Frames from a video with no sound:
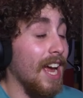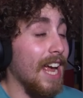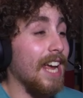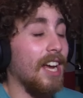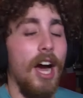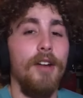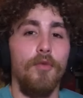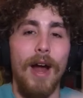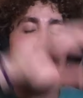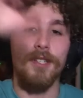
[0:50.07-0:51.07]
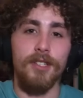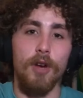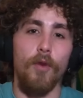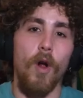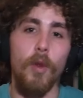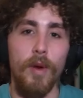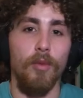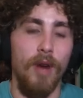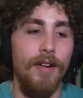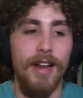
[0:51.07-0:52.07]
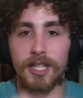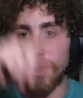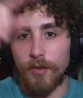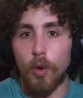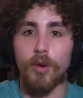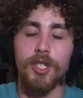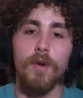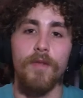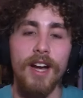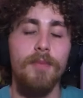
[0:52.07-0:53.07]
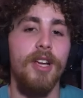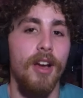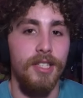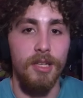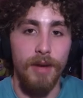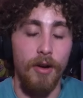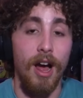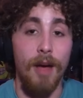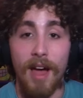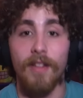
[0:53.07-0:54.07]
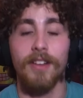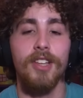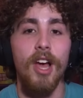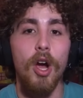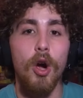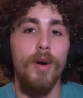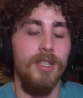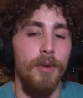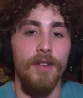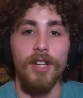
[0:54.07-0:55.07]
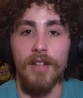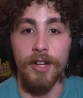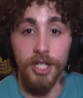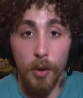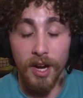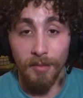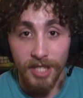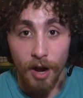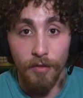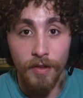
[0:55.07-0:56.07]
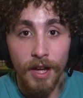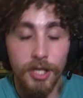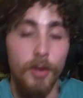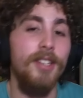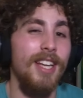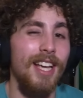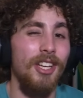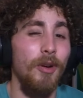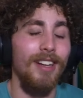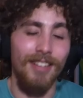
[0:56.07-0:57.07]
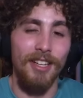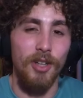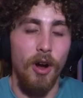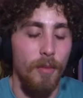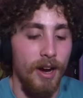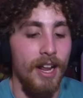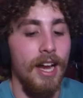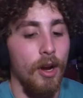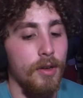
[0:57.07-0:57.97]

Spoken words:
it kind of wraps itself all the way around, has a bit of a horseshoe effect, because it's about ImAlexx, who is a bit of a living joke in himself. So let's dig into it, let's talk about it, and it all